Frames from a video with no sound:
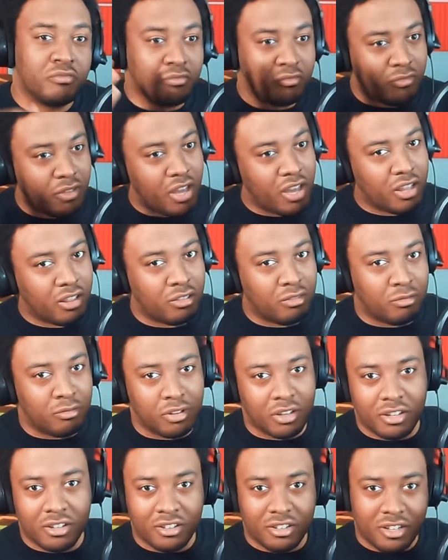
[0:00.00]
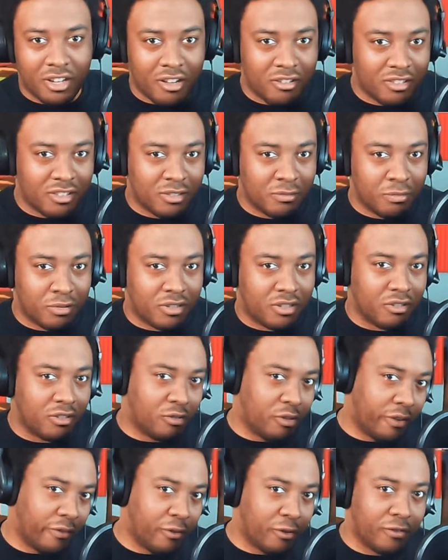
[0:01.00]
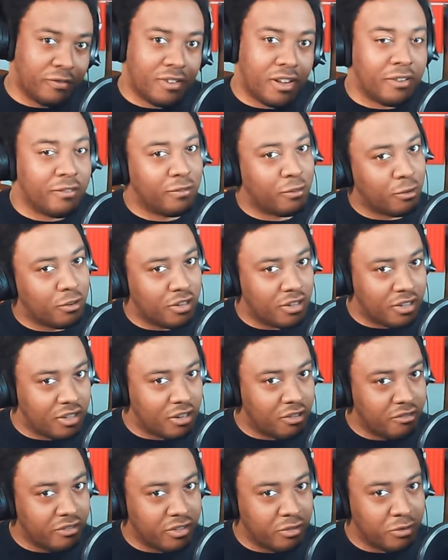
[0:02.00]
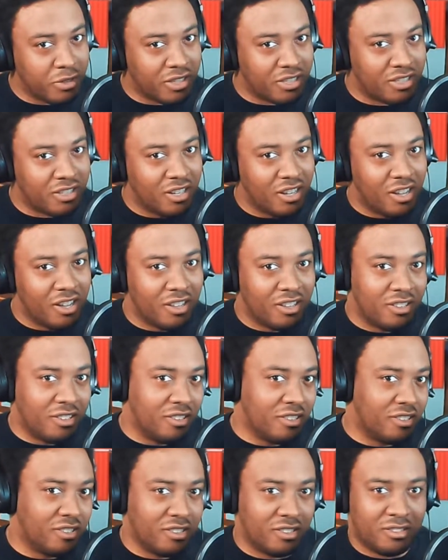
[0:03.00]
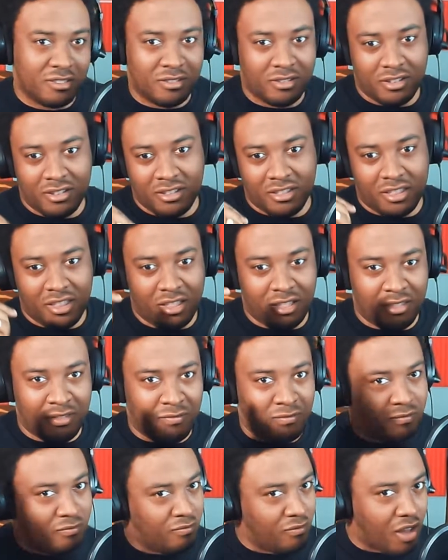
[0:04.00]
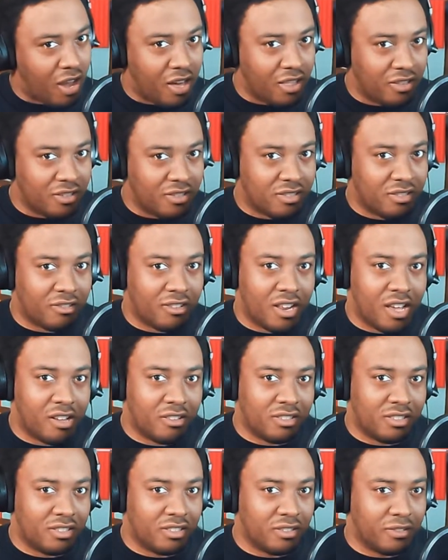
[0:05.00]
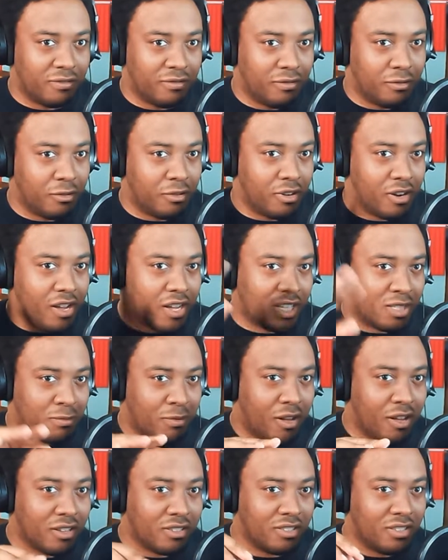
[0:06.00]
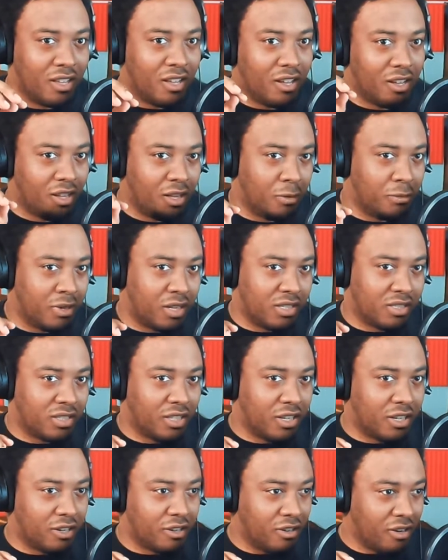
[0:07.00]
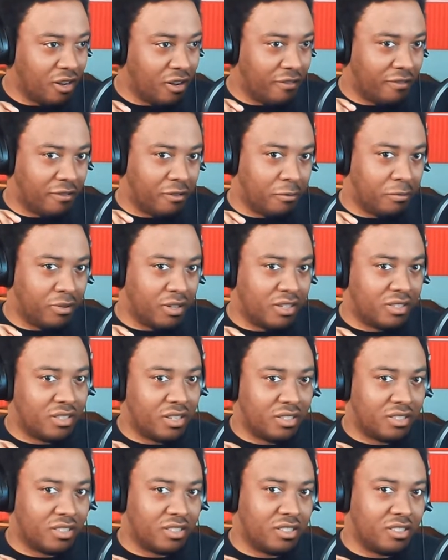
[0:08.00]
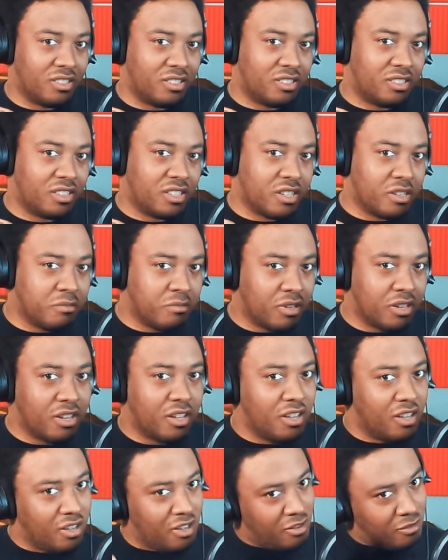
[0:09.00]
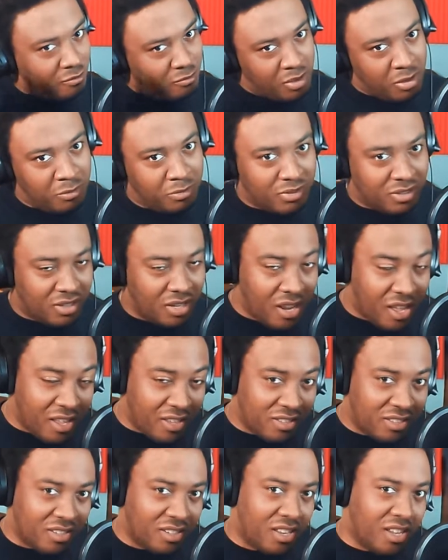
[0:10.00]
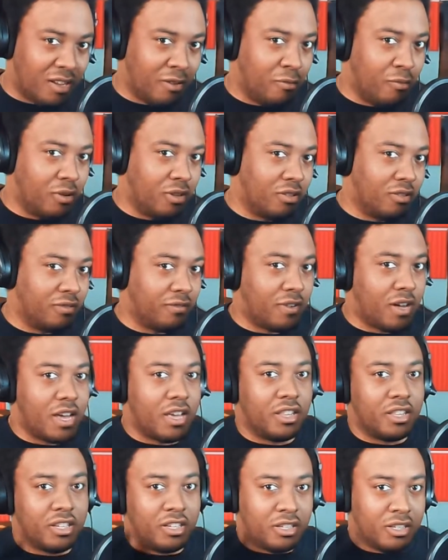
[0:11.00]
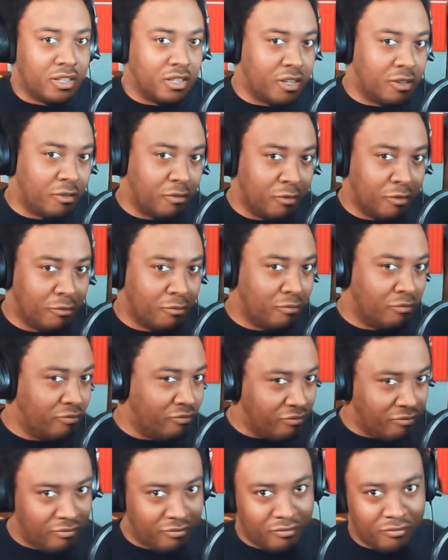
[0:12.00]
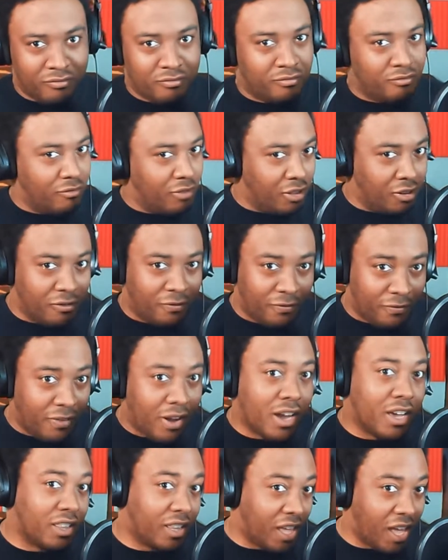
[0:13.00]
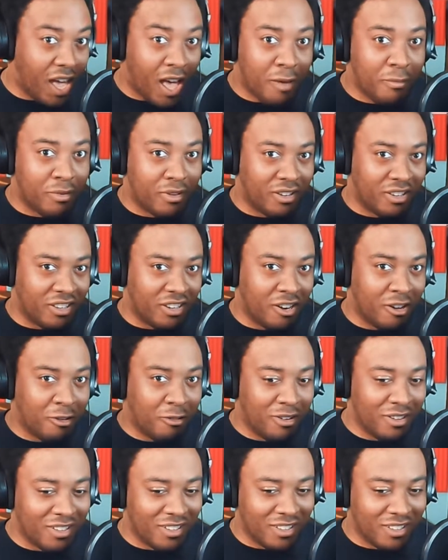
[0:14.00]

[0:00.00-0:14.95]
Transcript: hey, they're gonna announce Persona three four five four Nintendo Switch because Atlus announced it for Xbox. A couple days later for PlayStation and Steam. Maybe today's the day will finally, you know, it'll finally happen. You know.